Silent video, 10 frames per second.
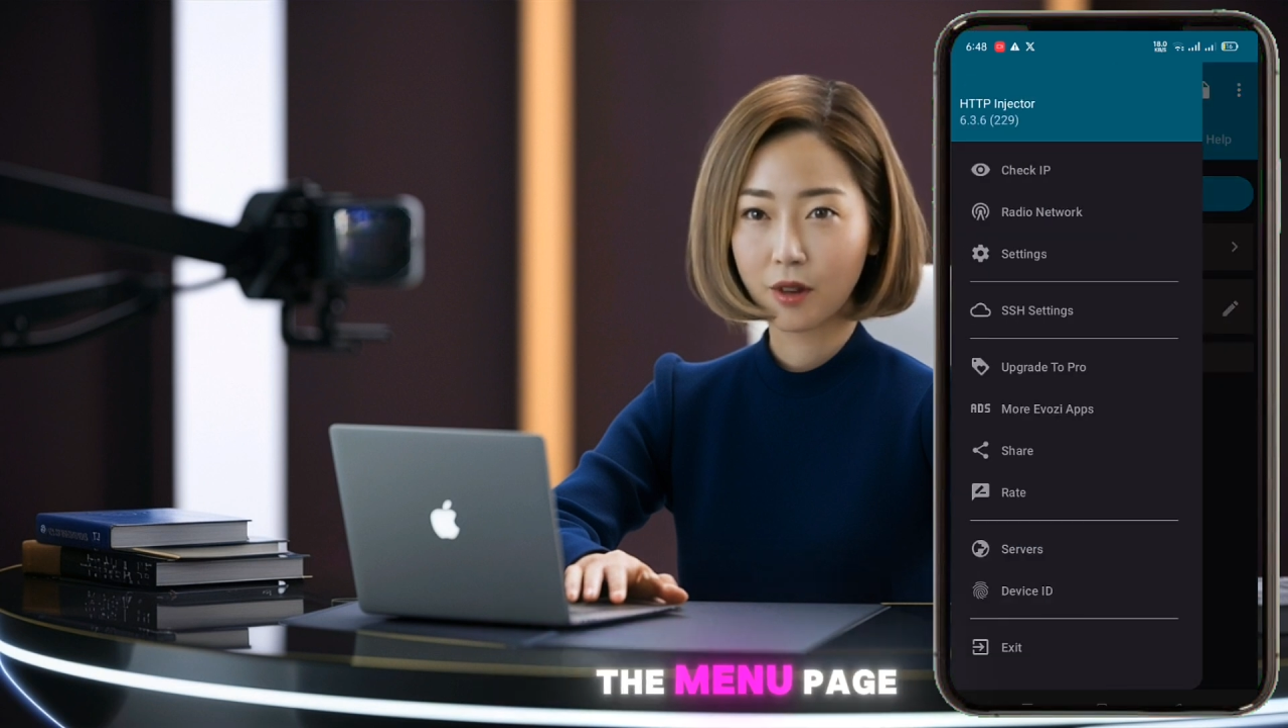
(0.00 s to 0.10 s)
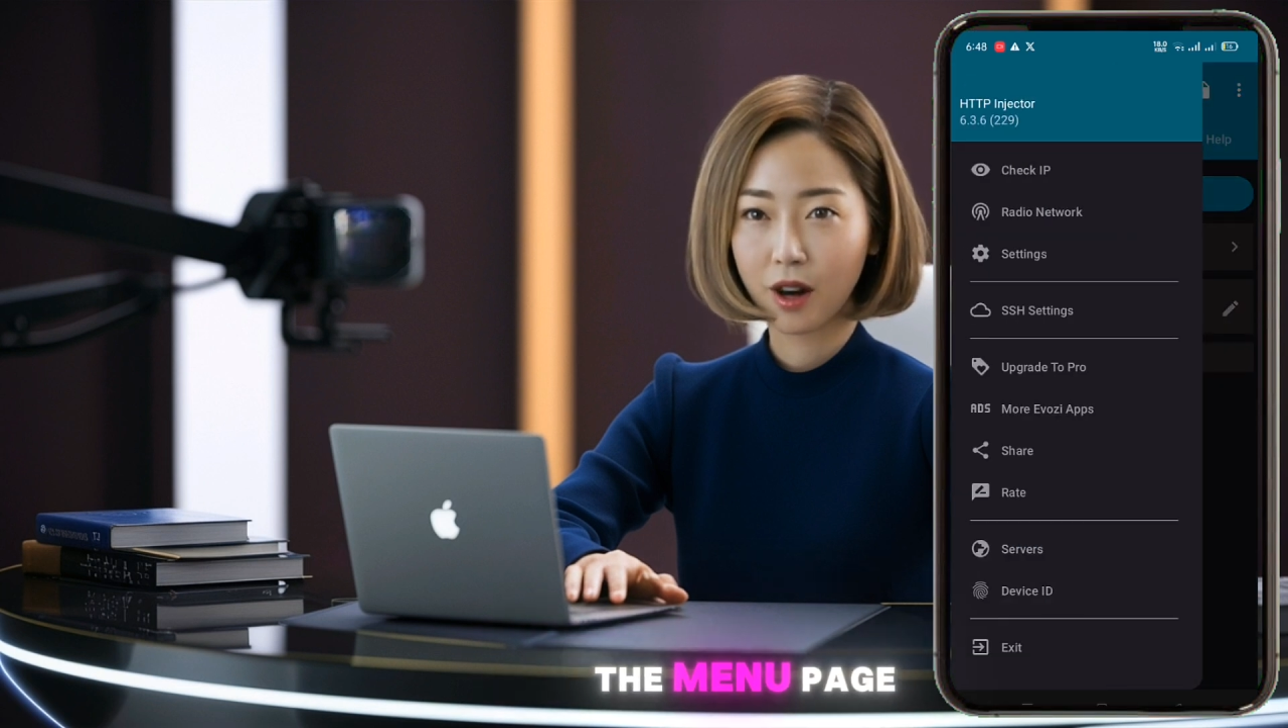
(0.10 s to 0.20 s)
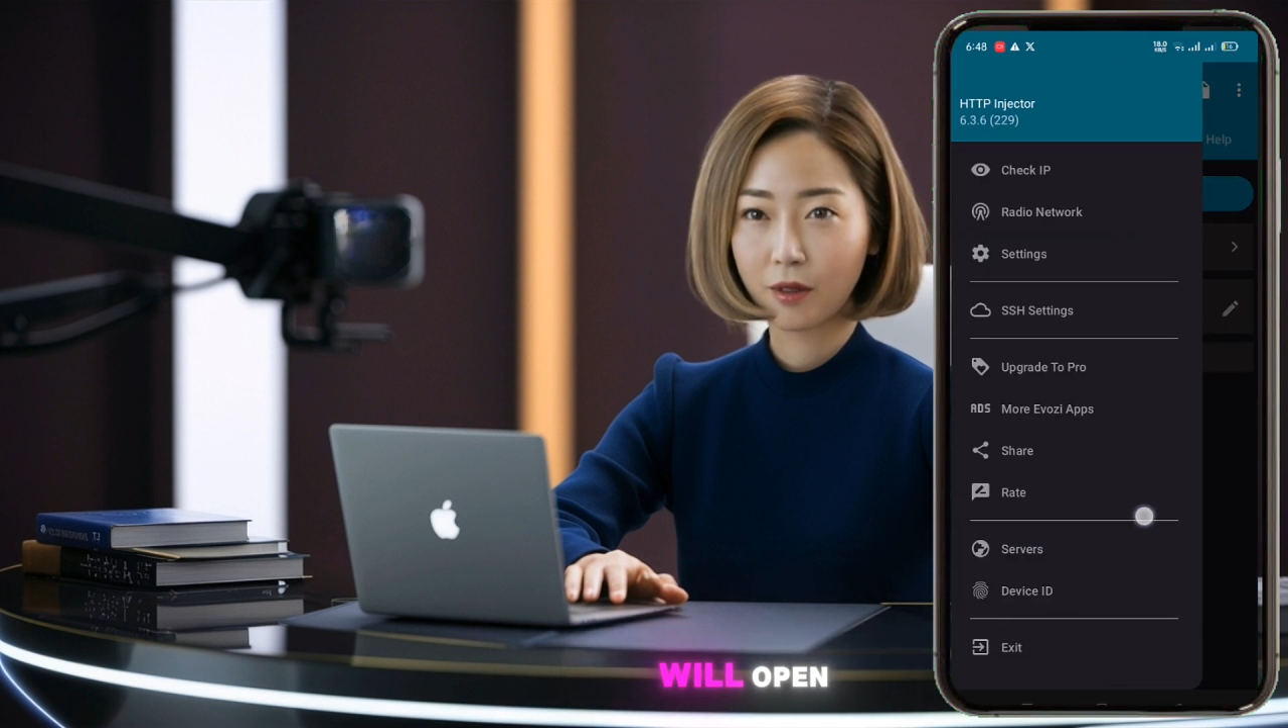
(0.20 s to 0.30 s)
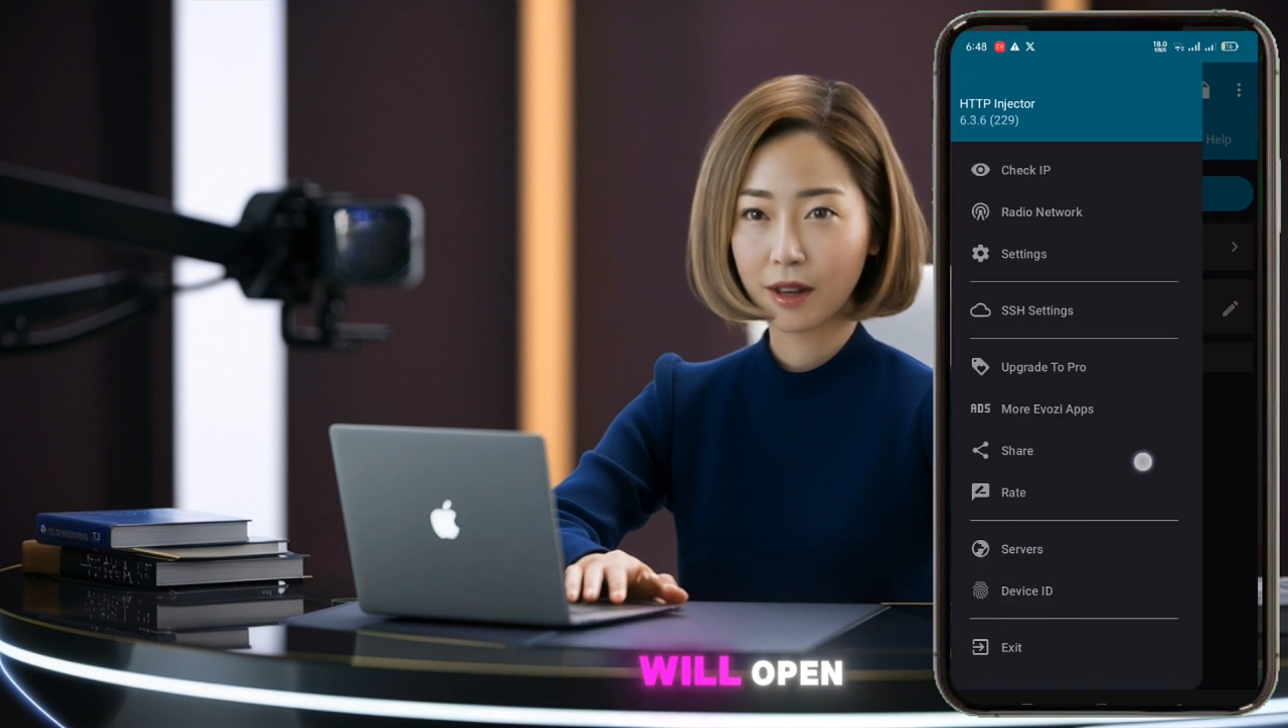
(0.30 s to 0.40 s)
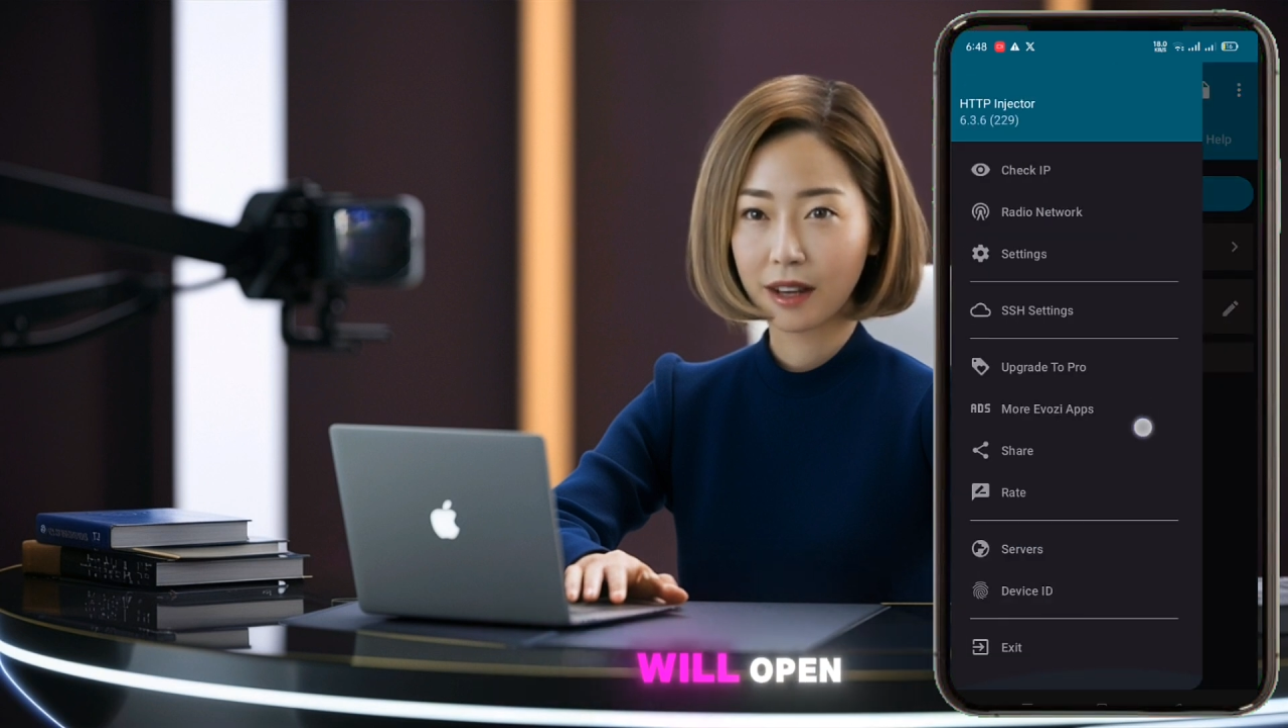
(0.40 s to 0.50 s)
will
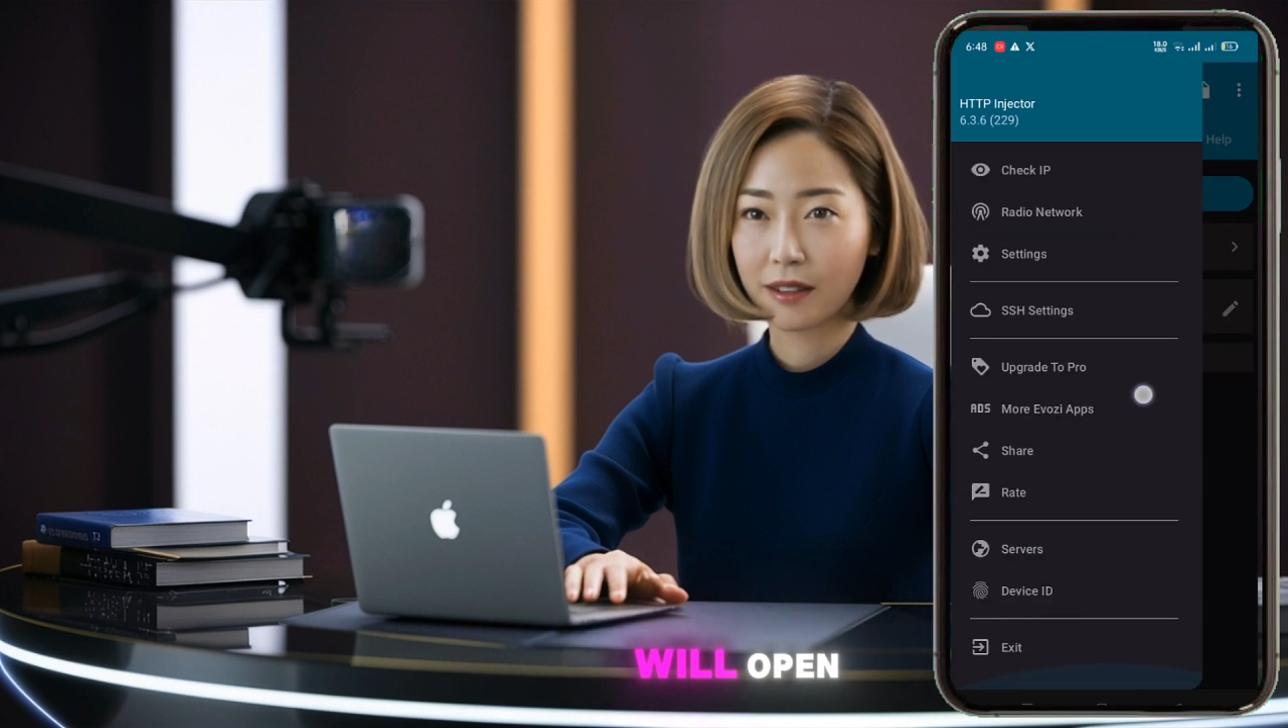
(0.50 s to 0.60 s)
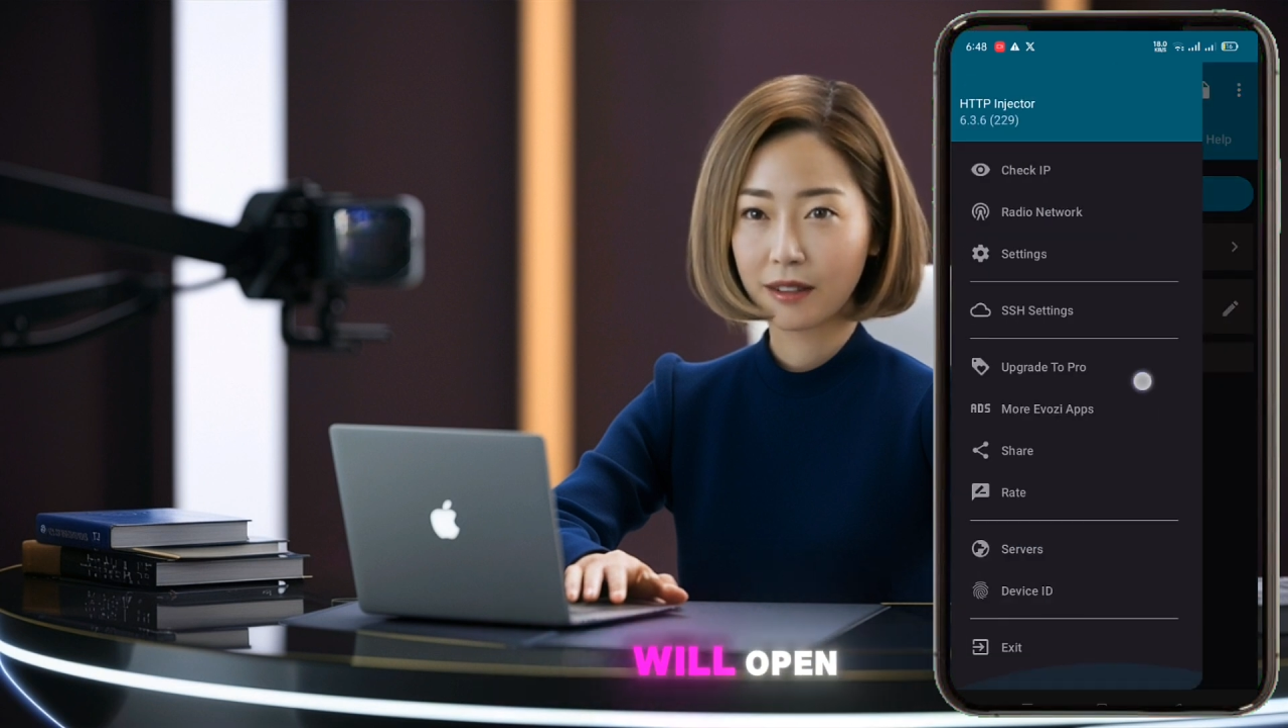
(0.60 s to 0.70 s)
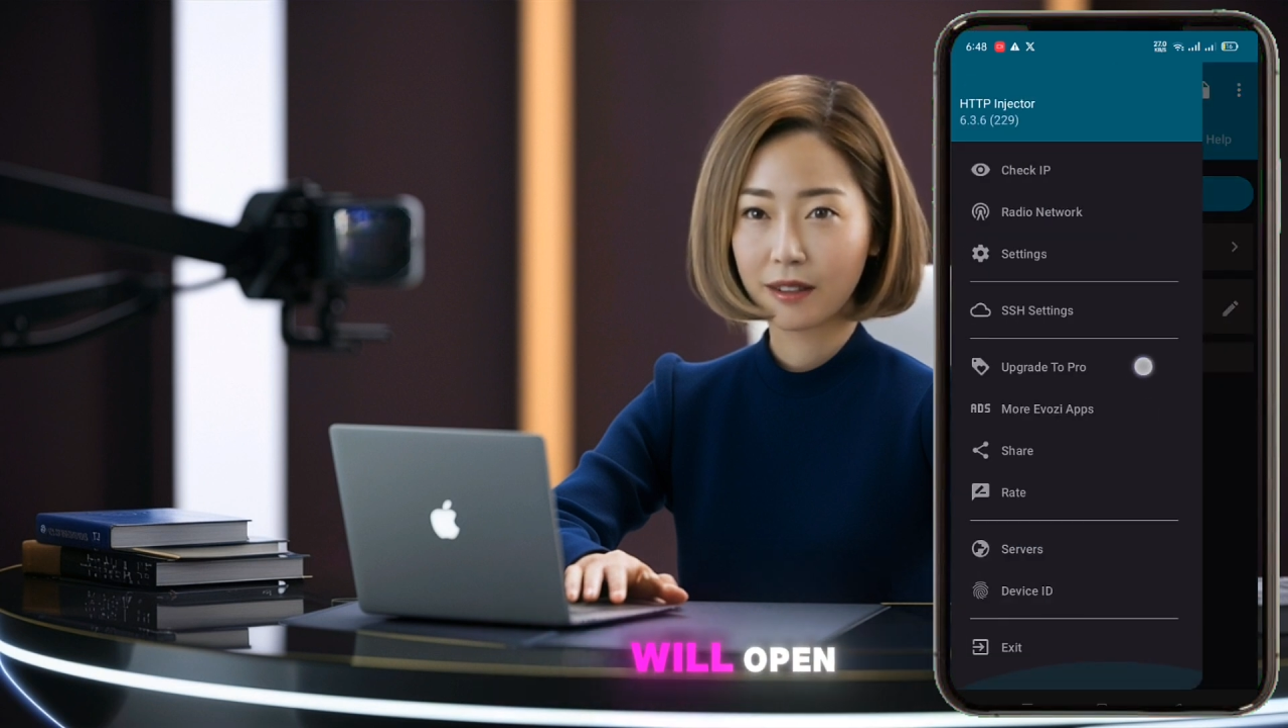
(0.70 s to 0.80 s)
open.